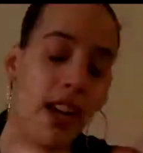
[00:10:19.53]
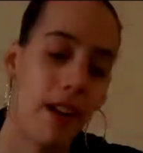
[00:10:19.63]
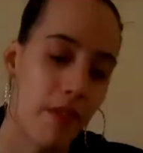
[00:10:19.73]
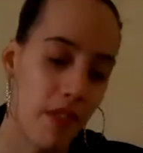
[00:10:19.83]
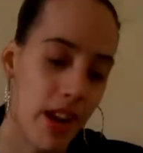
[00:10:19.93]

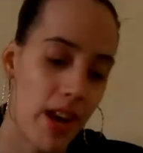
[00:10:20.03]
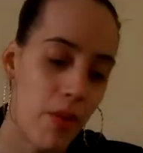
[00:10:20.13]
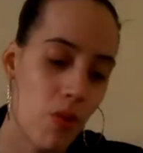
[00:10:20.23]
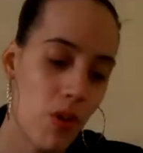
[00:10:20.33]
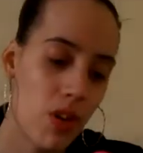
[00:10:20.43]
have
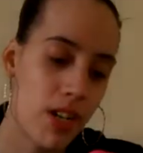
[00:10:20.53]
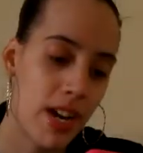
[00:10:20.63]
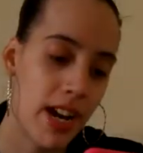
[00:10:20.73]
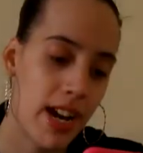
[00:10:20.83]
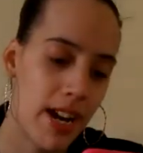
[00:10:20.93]
that one.
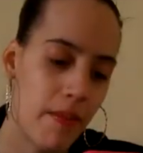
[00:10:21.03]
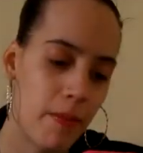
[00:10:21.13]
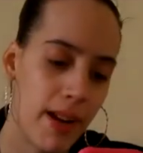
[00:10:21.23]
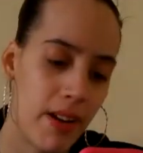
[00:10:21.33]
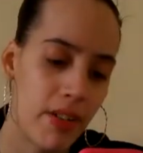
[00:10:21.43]
I
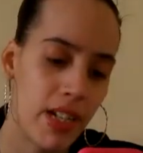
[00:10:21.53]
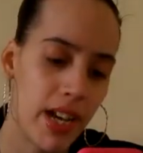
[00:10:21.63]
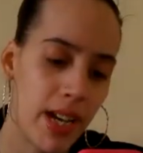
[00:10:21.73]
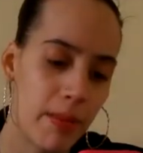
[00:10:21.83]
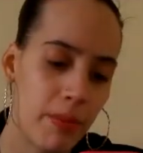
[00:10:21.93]
have Barry
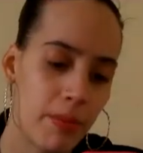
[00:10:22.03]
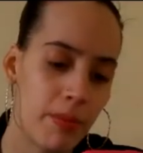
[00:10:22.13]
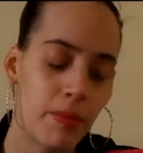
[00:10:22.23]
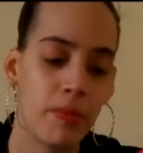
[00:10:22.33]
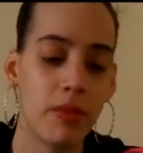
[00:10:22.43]
M
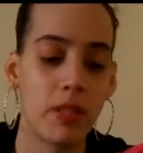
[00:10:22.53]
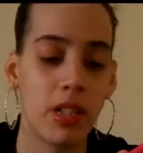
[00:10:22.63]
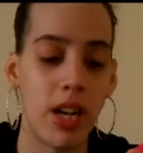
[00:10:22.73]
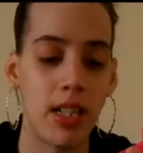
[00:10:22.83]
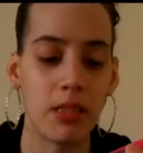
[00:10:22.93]

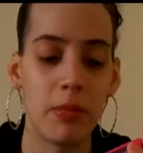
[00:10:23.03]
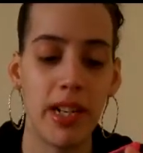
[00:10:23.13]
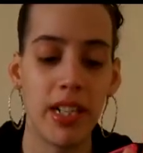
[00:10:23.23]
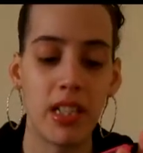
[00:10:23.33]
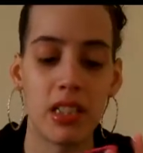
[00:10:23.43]

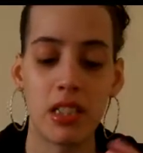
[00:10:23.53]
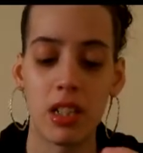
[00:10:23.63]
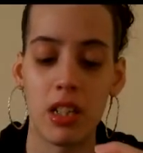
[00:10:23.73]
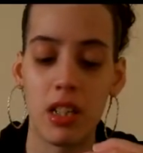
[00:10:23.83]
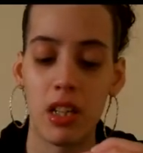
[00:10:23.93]
Cosmetics
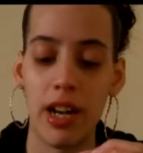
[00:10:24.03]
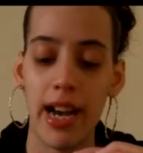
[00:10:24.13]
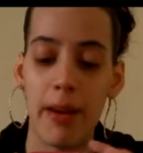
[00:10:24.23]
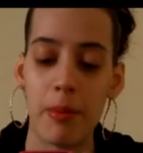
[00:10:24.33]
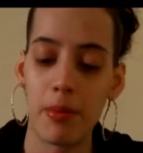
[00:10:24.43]

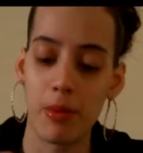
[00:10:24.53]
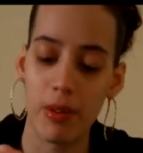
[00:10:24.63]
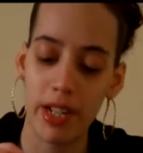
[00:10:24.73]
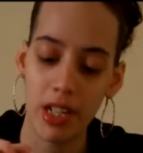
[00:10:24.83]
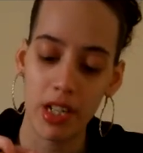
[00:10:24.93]
app
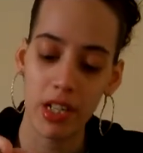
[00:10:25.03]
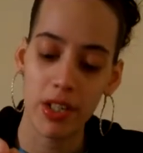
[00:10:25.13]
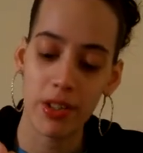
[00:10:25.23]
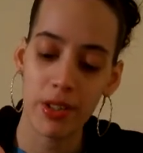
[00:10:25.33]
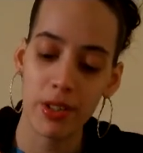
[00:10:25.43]
right
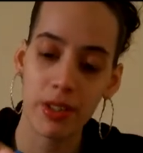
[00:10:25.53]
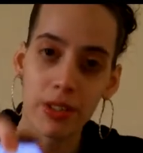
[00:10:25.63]
here.